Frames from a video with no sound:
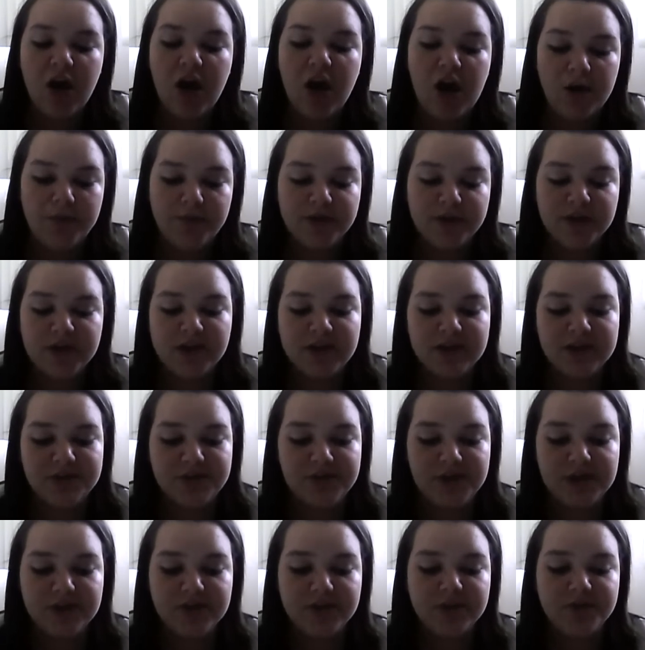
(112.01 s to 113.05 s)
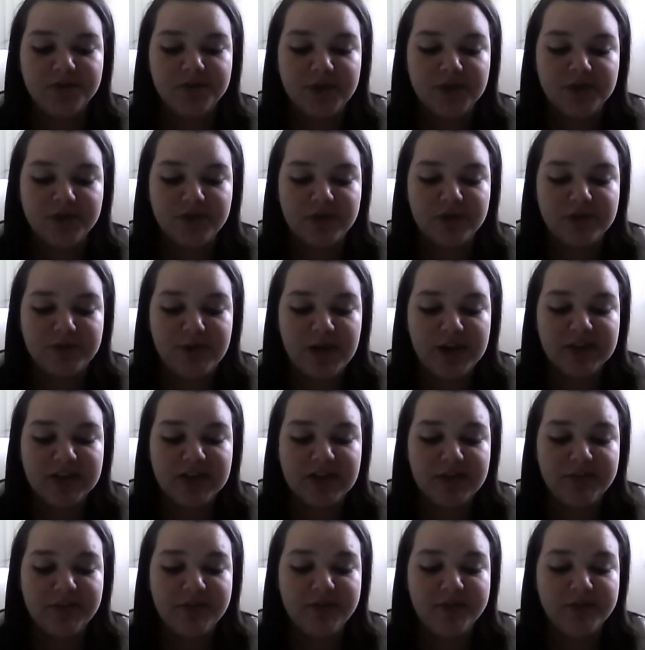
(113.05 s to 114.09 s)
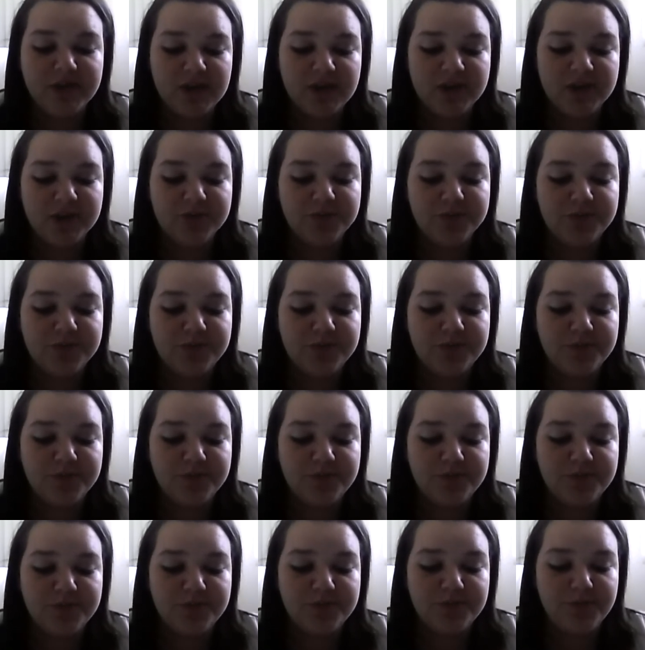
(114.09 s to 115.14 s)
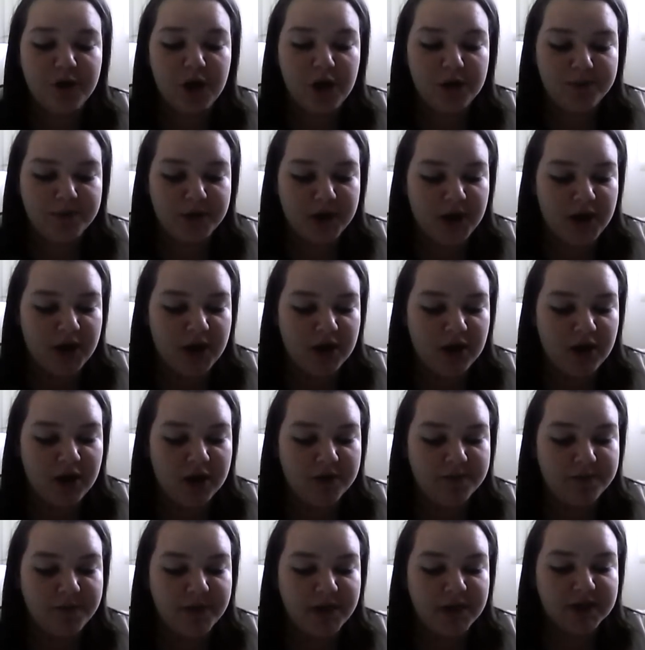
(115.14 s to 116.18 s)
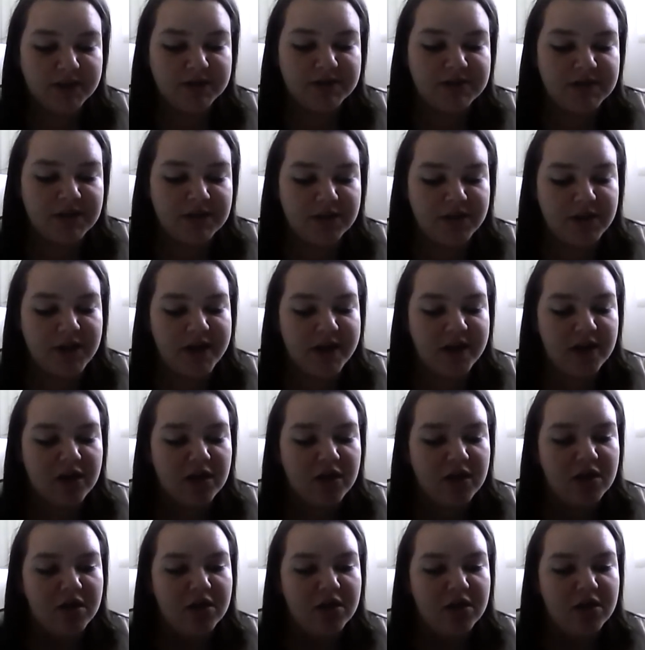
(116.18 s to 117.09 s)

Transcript: All participants must respect Team of Two's property and be considerate